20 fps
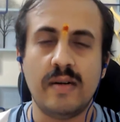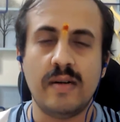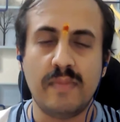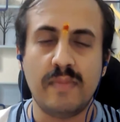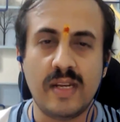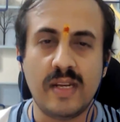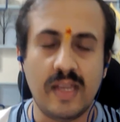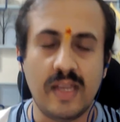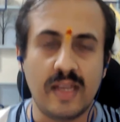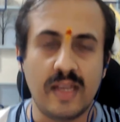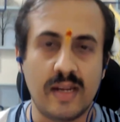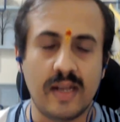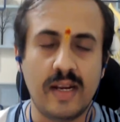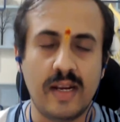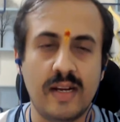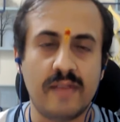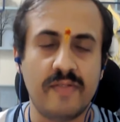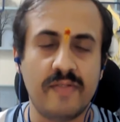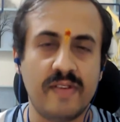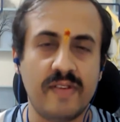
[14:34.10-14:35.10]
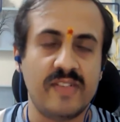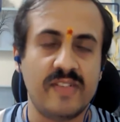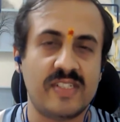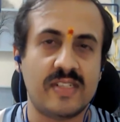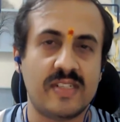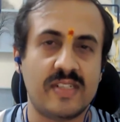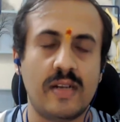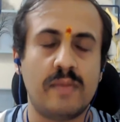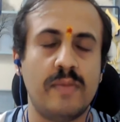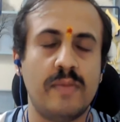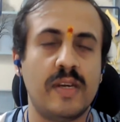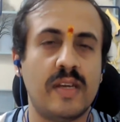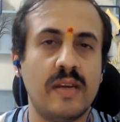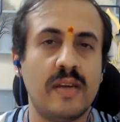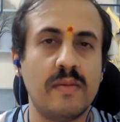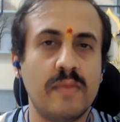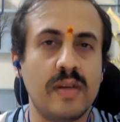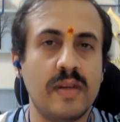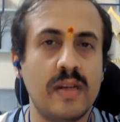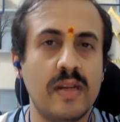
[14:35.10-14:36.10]
money, right? When we start
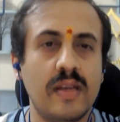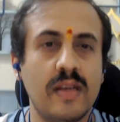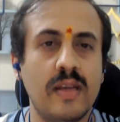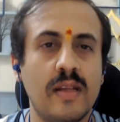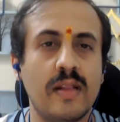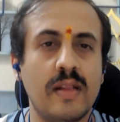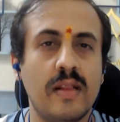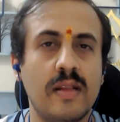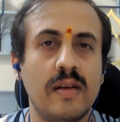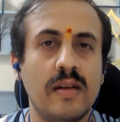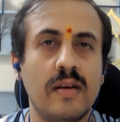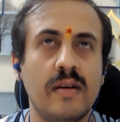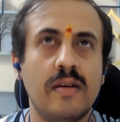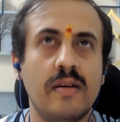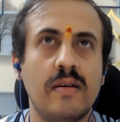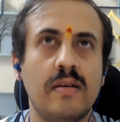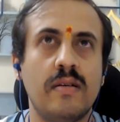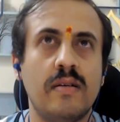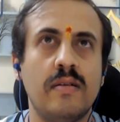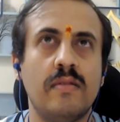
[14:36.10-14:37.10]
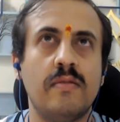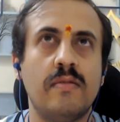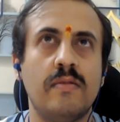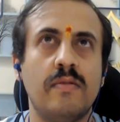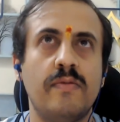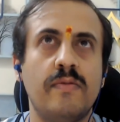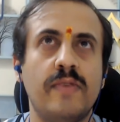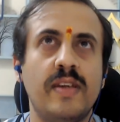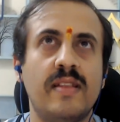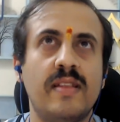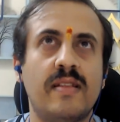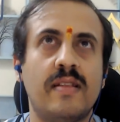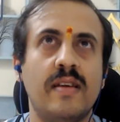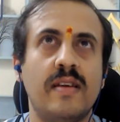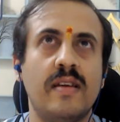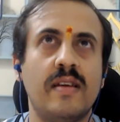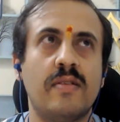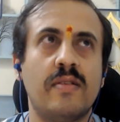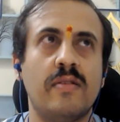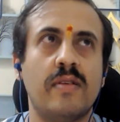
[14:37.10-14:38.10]
making money, we
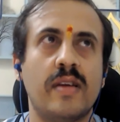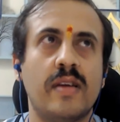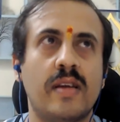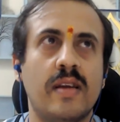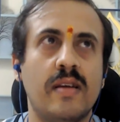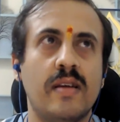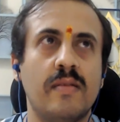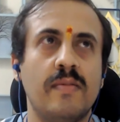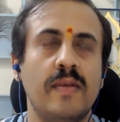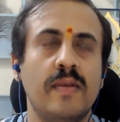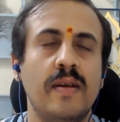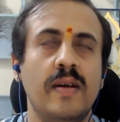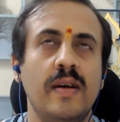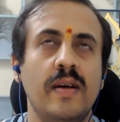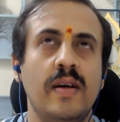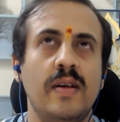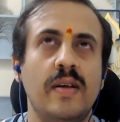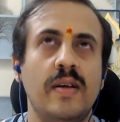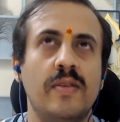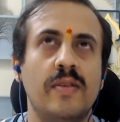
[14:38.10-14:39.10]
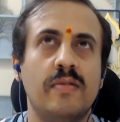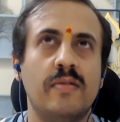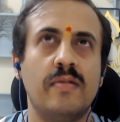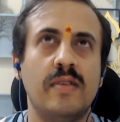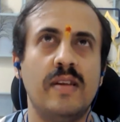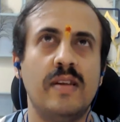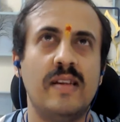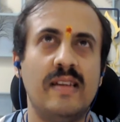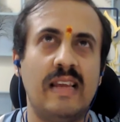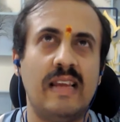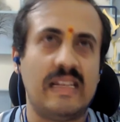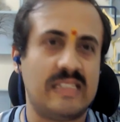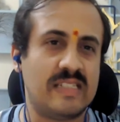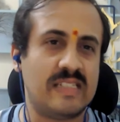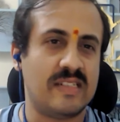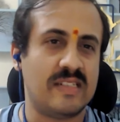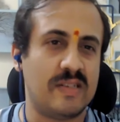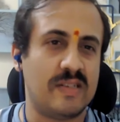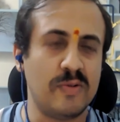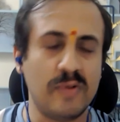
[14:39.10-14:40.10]
think that, okay, so in
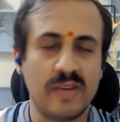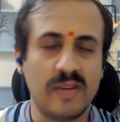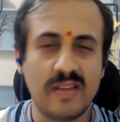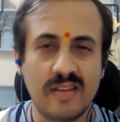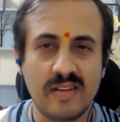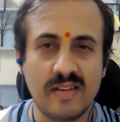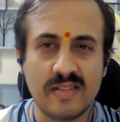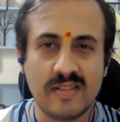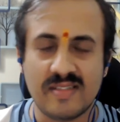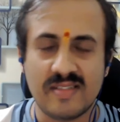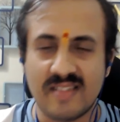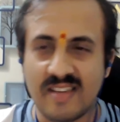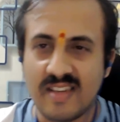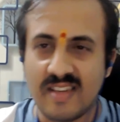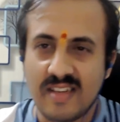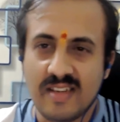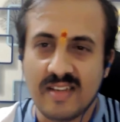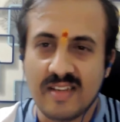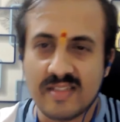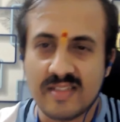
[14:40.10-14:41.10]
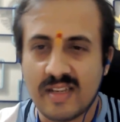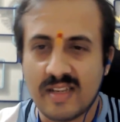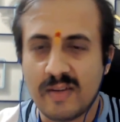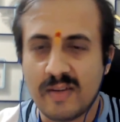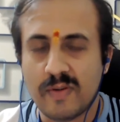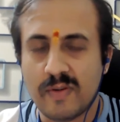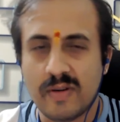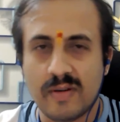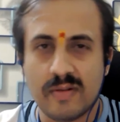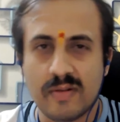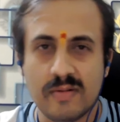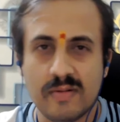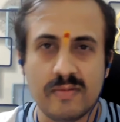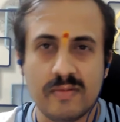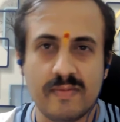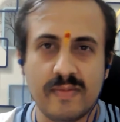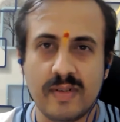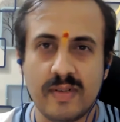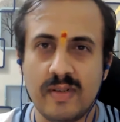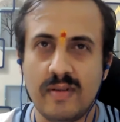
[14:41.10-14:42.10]
next 2 years, 3 years, I want
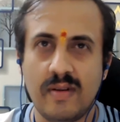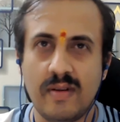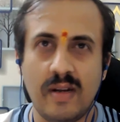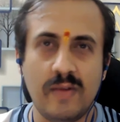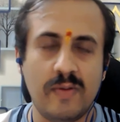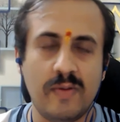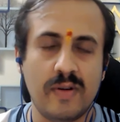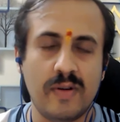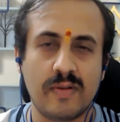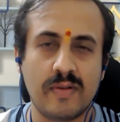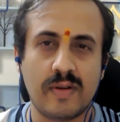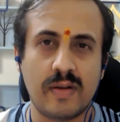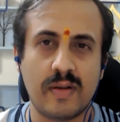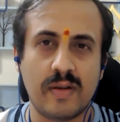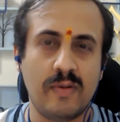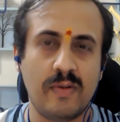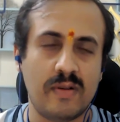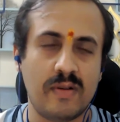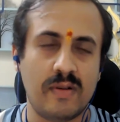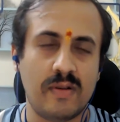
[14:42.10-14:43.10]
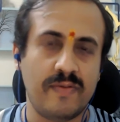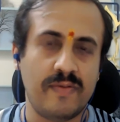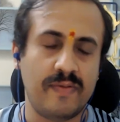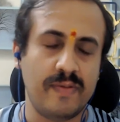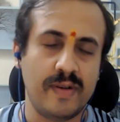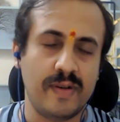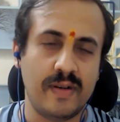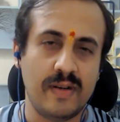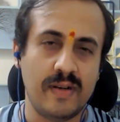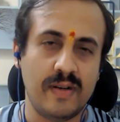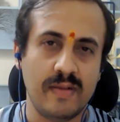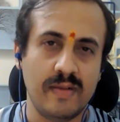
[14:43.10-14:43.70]
to come out of